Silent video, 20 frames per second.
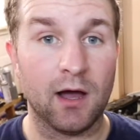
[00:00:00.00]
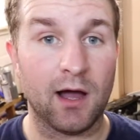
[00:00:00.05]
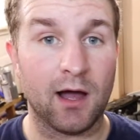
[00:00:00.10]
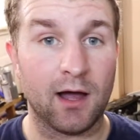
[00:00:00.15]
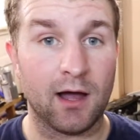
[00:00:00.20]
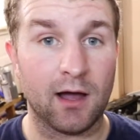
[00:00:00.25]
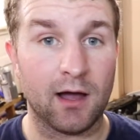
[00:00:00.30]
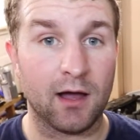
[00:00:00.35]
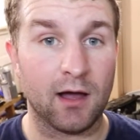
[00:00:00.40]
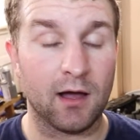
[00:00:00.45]

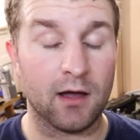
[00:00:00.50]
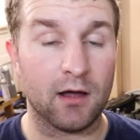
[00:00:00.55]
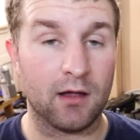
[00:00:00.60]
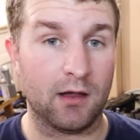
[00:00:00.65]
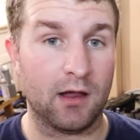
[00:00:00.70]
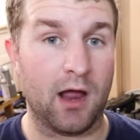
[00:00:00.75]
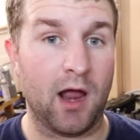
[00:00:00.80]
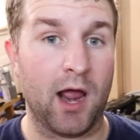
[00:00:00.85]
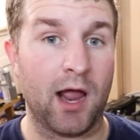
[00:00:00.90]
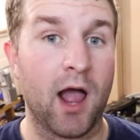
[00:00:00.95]

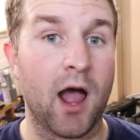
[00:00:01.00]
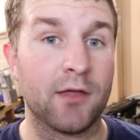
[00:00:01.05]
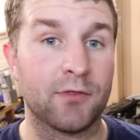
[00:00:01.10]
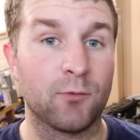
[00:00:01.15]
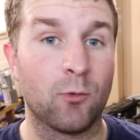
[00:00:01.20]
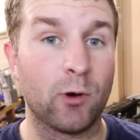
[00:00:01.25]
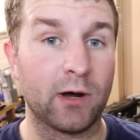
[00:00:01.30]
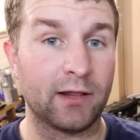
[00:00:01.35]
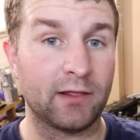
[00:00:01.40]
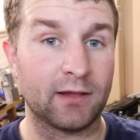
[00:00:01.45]
I got
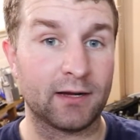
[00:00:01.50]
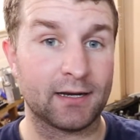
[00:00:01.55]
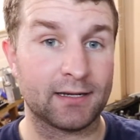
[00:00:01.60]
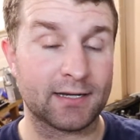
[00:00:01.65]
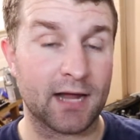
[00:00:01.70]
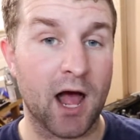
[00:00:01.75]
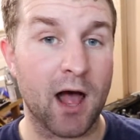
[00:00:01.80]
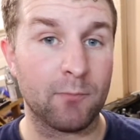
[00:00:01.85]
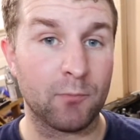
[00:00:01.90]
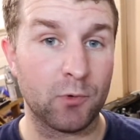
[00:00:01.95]
the one in the
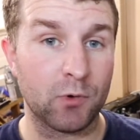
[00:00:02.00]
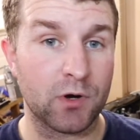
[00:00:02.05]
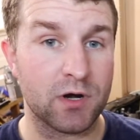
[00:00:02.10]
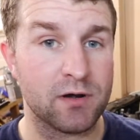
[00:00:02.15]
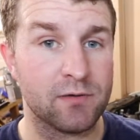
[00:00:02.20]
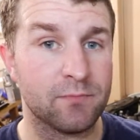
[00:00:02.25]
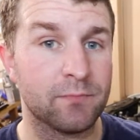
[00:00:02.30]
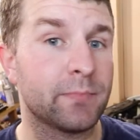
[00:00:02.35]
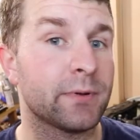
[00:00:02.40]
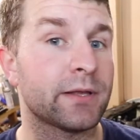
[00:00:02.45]
top
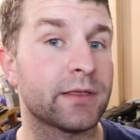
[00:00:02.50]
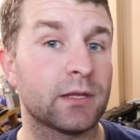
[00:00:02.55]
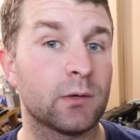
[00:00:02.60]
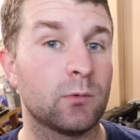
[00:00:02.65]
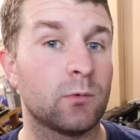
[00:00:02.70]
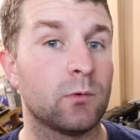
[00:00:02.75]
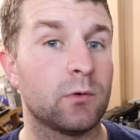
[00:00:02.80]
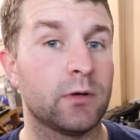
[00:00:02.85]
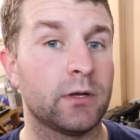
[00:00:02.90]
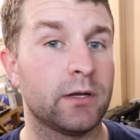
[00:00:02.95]
one, but the
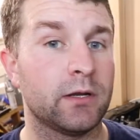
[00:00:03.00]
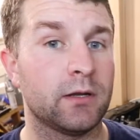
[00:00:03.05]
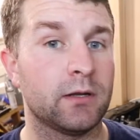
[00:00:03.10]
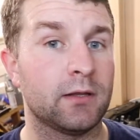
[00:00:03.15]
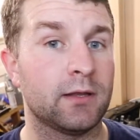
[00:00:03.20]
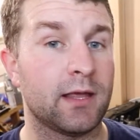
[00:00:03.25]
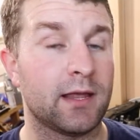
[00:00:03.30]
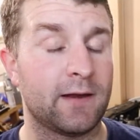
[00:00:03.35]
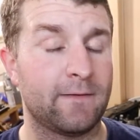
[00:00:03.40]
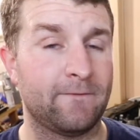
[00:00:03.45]

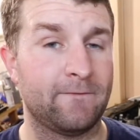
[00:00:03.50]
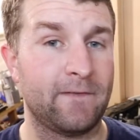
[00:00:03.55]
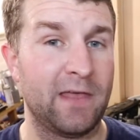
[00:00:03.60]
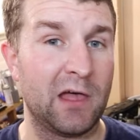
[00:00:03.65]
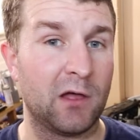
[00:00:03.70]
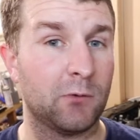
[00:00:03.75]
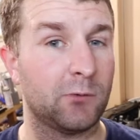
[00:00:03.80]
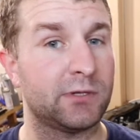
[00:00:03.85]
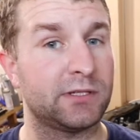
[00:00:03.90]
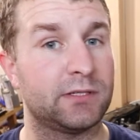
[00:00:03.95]
one that
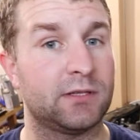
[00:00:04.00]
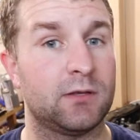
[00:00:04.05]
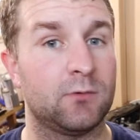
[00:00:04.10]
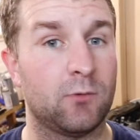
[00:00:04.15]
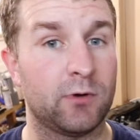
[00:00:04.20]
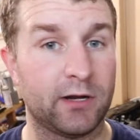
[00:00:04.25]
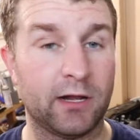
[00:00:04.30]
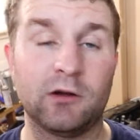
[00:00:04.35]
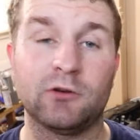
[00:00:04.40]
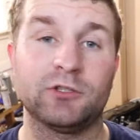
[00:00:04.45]
fell was the
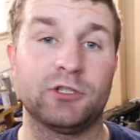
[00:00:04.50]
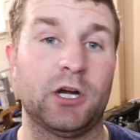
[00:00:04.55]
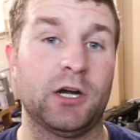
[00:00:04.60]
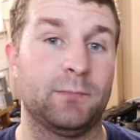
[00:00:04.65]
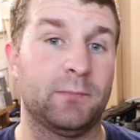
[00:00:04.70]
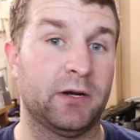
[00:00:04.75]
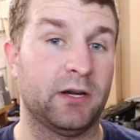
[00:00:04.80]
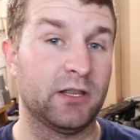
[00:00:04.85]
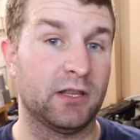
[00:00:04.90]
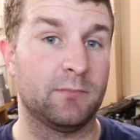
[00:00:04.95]
one that I was trying
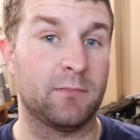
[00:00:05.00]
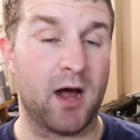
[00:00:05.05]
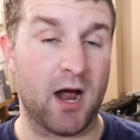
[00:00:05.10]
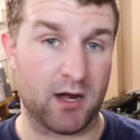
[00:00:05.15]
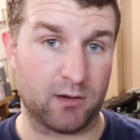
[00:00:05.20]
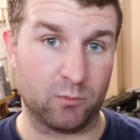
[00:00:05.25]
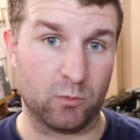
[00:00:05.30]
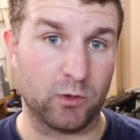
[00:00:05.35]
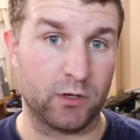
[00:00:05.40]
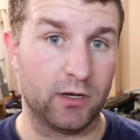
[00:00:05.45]
to put in the
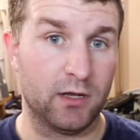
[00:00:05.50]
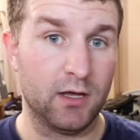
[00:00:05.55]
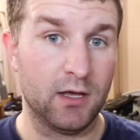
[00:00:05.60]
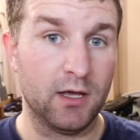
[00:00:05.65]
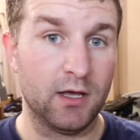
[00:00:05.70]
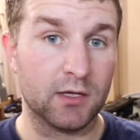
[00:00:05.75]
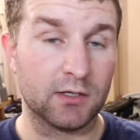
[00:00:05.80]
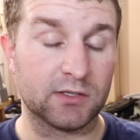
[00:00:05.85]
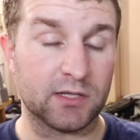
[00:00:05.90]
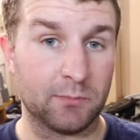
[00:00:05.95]
bottom one.
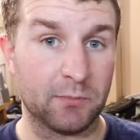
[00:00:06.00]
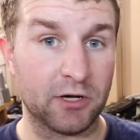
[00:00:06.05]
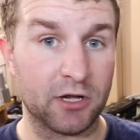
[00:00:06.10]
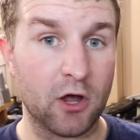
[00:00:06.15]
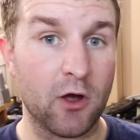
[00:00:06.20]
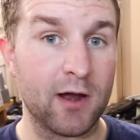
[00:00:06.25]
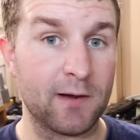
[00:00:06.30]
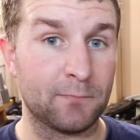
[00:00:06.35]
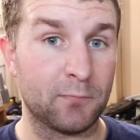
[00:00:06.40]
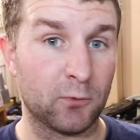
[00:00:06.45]
So I'm gonna
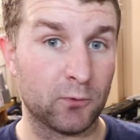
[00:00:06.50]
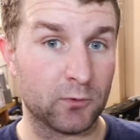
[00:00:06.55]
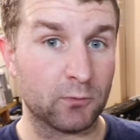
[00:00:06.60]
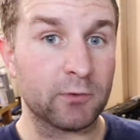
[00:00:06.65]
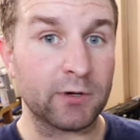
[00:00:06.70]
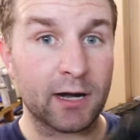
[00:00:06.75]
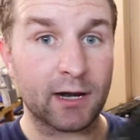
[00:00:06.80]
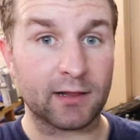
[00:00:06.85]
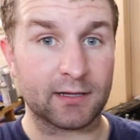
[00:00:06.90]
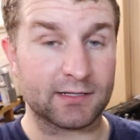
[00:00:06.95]
go ahead and pull the
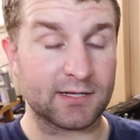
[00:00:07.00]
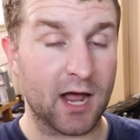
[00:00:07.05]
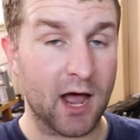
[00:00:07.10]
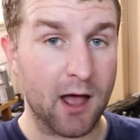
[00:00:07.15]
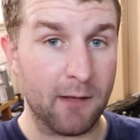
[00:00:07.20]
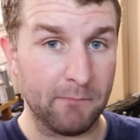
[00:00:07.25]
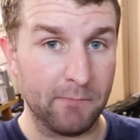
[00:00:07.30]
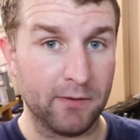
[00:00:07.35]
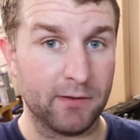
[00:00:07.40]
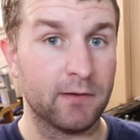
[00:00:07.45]
one out of the
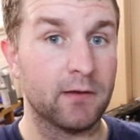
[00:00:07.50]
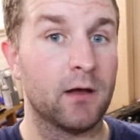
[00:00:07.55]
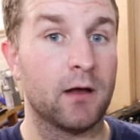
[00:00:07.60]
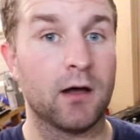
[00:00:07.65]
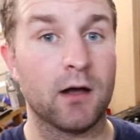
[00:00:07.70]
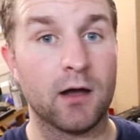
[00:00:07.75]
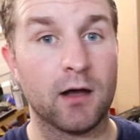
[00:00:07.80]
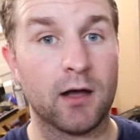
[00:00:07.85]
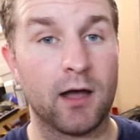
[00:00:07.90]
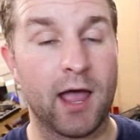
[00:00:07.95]
top,
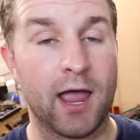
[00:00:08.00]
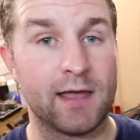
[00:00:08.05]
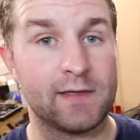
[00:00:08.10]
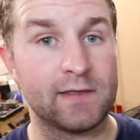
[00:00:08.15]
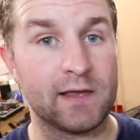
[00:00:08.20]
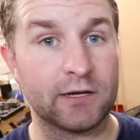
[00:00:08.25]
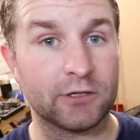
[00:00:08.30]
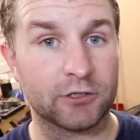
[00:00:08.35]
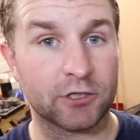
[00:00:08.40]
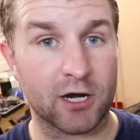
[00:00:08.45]

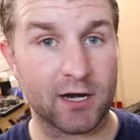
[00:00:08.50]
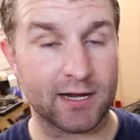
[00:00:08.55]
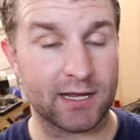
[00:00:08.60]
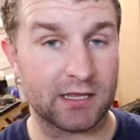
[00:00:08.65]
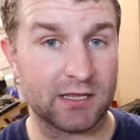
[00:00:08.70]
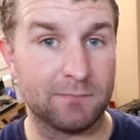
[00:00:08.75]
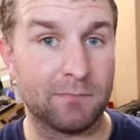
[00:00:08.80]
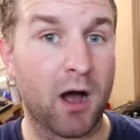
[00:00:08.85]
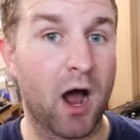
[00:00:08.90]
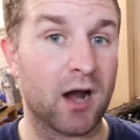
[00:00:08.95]
and then try to
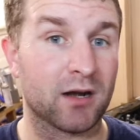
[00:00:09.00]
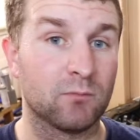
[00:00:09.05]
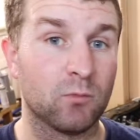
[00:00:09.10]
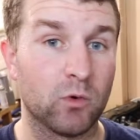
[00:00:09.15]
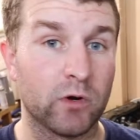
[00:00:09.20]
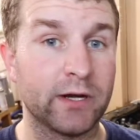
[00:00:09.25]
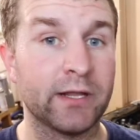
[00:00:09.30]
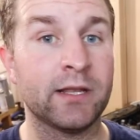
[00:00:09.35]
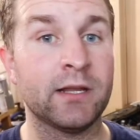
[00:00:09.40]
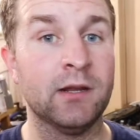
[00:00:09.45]
get the bottom
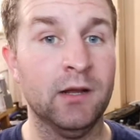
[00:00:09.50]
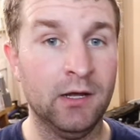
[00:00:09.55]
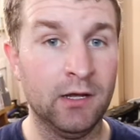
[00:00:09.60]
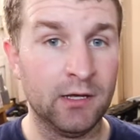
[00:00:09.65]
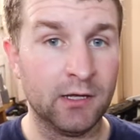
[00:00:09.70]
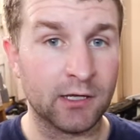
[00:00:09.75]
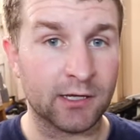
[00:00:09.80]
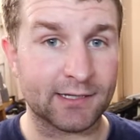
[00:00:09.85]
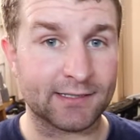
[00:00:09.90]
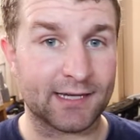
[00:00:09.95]
one in,
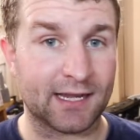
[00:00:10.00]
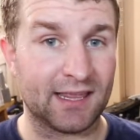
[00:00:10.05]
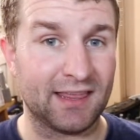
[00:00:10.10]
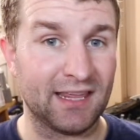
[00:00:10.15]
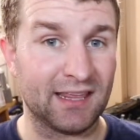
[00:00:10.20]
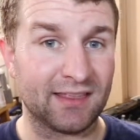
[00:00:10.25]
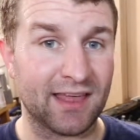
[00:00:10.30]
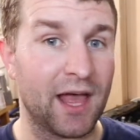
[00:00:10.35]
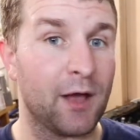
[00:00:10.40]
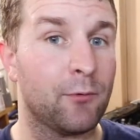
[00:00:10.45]
because I
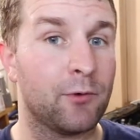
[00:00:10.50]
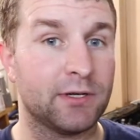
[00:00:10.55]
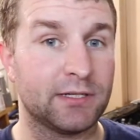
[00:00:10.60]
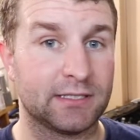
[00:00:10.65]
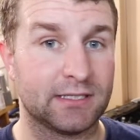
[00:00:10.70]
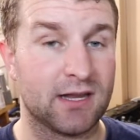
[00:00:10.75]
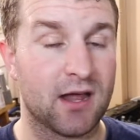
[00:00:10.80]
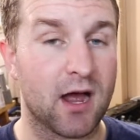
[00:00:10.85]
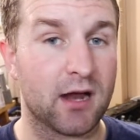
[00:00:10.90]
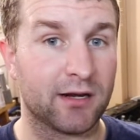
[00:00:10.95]
think that
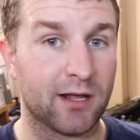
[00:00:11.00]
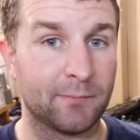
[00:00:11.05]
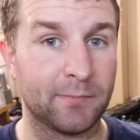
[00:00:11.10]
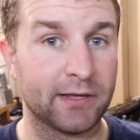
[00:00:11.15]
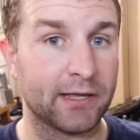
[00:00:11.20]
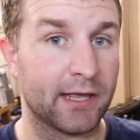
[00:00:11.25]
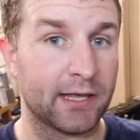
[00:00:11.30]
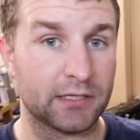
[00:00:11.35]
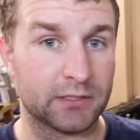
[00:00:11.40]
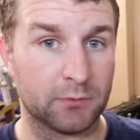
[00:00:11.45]
one's not up
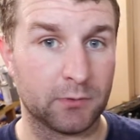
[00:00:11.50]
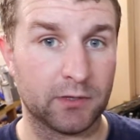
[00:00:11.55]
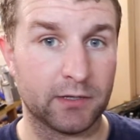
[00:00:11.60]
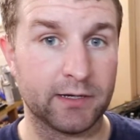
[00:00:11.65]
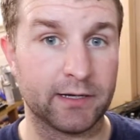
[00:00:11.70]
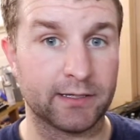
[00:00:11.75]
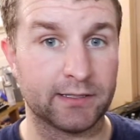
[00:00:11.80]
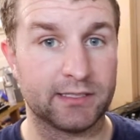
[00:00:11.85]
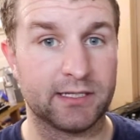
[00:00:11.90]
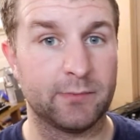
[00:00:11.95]
against where
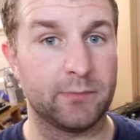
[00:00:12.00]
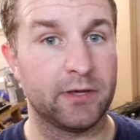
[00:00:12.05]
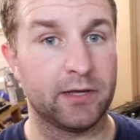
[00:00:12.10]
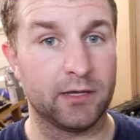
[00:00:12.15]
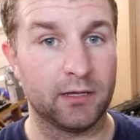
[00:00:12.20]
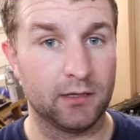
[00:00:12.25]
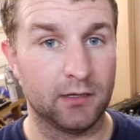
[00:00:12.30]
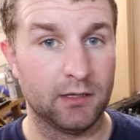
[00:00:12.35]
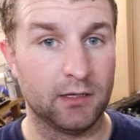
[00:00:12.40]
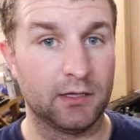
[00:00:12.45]
it needs to
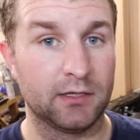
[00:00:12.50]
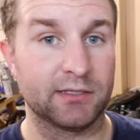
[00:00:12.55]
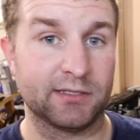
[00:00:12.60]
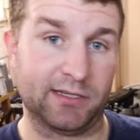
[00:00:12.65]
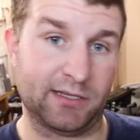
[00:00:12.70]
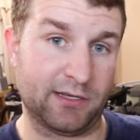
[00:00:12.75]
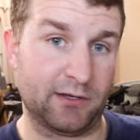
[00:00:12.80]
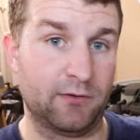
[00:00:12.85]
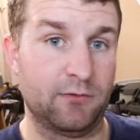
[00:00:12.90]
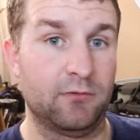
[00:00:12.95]
be.
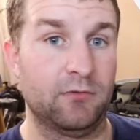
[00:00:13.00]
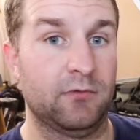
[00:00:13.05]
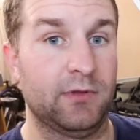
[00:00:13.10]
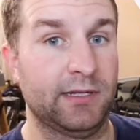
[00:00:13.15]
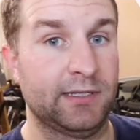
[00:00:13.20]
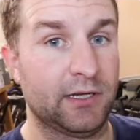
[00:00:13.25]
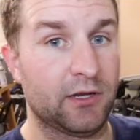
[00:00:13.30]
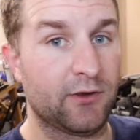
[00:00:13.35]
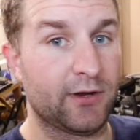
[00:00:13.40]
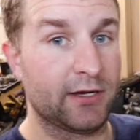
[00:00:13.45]
So
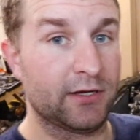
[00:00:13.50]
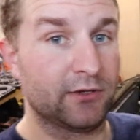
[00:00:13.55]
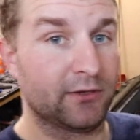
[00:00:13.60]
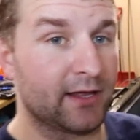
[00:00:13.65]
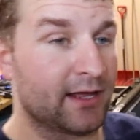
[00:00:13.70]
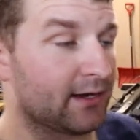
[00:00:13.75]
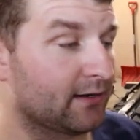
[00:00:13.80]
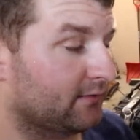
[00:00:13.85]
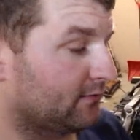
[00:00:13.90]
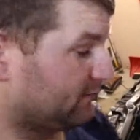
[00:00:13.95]
let's go ahead and do
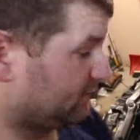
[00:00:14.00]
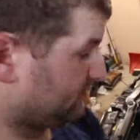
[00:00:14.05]
that.